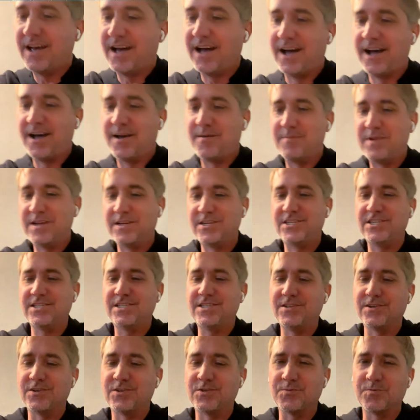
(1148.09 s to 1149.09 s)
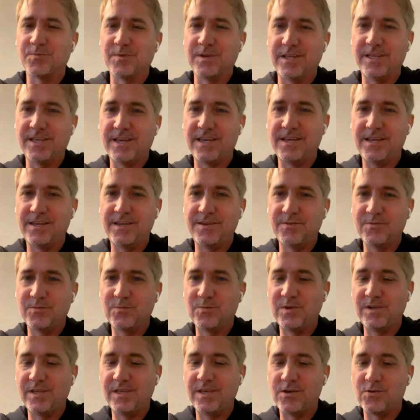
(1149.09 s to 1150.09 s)
Um, it just looks really,
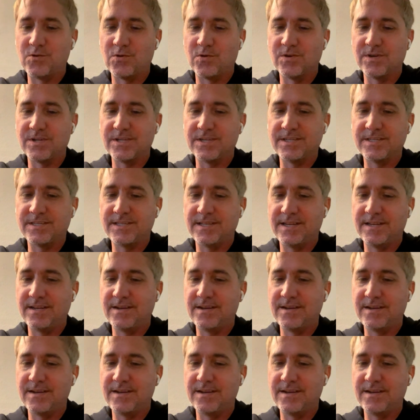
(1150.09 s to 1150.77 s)
really gorgeous.